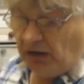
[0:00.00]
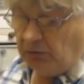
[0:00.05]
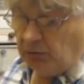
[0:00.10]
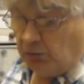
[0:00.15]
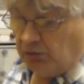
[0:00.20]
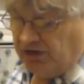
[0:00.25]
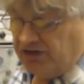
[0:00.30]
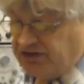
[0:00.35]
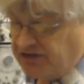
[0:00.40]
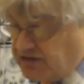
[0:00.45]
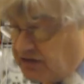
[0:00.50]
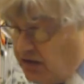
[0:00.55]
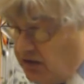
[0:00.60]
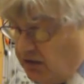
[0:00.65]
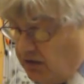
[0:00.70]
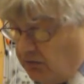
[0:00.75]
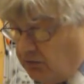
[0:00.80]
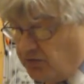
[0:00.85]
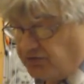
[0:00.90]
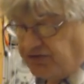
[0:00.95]
know all this.
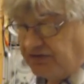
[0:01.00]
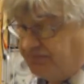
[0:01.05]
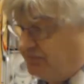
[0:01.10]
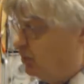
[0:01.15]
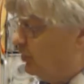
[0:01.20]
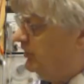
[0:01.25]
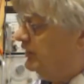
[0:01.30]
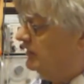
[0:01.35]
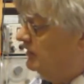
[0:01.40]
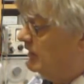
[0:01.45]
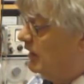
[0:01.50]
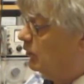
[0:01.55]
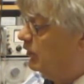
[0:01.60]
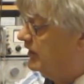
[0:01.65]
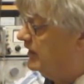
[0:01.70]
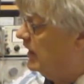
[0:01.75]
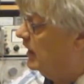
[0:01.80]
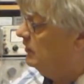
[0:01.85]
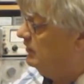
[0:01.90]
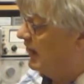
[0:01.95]
What's the point?" No,
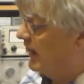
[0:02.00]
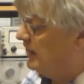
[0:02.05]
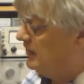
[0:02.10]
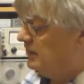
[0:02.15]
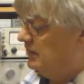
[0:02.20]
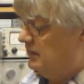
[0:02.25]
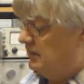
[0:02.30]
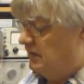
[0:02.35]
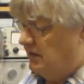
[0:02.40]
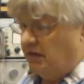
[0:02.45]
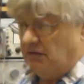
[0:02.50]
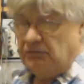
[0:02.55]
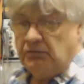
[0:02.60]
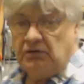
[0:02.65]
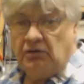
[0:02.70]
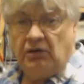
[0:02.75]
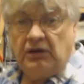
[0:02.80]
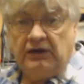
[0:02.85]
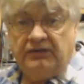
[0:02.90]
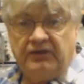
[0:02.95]
we know that.
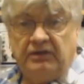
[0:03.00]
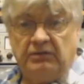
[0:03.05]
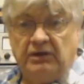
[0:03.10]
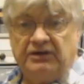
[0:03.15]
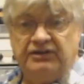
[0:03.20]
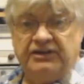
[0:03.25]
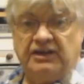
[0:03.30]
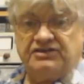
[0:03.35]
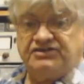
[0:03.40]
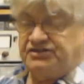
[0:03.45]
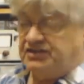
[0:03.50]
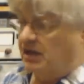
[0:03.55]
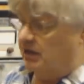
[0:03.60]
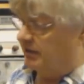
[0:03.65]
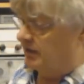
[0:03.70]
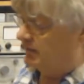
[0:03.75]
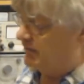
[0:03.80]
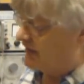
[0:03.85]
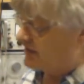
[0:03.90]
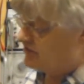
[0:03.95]
Well, not everyone does
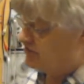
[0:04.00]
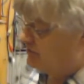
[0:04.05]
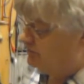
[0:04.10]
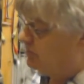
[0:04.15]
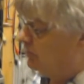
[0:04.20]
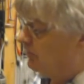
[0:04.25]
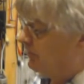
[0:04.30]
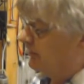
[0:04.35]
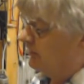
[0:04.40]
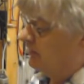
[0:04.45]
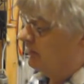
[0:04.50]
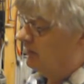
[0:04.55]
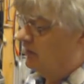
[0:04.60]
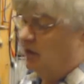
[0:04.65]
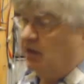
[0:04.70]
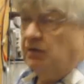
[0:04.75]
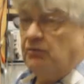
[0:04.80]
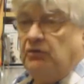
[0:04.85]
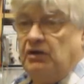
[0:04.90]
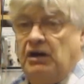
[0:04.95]
know it. That's the point.
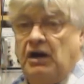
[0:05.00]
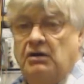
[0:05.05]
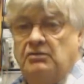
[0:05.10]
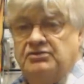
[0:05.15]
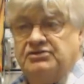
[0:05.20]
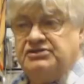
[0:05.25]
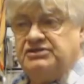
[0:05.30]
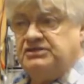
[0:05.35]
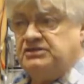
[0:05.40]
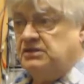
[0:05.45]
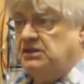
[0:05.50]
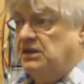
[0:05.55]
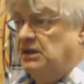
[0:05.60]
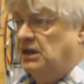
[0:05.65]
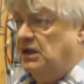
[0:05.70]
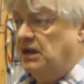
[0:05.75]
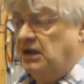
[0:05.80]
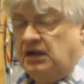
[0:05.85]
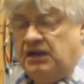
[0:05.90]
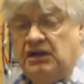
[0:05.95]
When I was
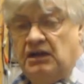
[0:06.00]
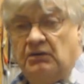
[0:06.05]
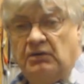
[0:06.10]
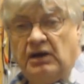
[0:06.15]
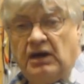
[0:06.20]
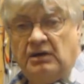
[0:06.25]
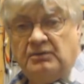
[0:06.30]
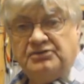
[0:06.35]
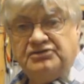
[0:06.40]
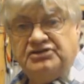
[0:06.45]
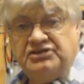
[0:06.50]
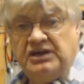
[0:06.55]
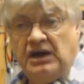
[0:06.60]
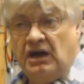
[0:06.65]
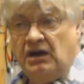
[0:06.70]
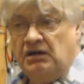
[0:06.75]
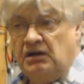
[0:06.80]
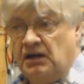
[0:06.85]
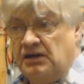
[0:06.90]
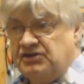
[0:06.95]

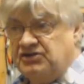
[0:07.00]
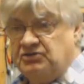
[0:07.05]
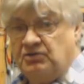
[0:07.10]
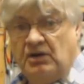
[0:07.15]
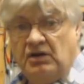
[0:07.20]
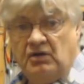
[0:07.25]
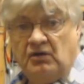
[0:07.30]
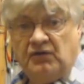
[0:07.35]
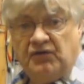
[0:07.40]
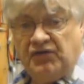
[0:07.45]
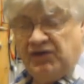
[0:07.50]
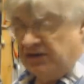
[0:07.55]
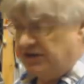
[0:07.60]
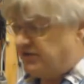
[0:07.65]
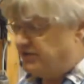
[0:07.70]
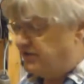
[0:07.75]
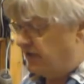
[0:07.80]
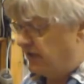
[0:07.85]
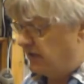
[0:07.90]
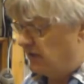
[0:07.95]
young, like 12,
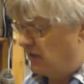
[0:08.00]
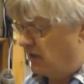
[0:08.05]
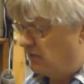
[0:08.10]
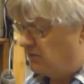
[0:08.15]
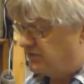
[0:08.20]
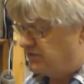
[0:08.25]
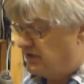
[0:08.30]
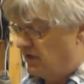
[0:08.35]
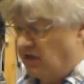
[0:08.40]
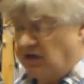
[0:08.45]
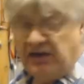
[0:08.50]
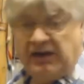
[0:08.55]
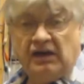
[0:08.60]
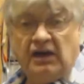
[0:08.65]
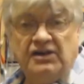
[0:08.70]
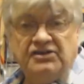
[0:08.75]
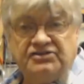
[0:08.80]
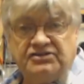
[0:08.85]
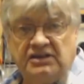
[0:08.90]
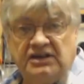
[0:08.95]
13, I was
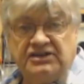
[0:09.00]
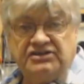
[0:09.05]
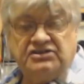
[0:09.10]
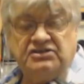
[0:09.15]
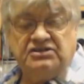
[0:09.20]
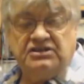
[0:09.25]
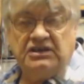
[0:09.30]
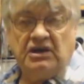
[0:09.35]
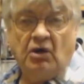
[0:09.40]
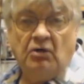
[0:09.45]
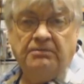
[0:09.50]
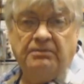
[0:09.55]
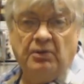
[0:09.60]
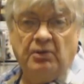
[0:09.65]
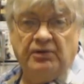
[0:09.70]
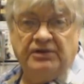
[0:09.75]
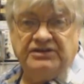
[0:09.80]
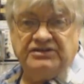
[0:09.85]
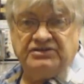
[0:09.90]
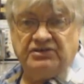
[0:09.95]
learning. I used to listen to the old
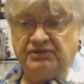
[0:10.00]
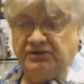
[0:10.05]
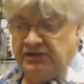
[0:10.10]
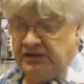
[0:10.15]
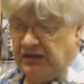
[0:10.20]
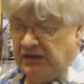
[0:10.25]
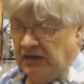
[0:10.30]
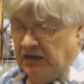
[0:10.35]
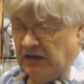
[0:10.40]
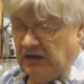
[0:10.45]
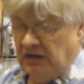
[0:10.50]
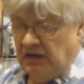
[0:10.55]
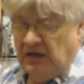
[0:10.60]
boys on the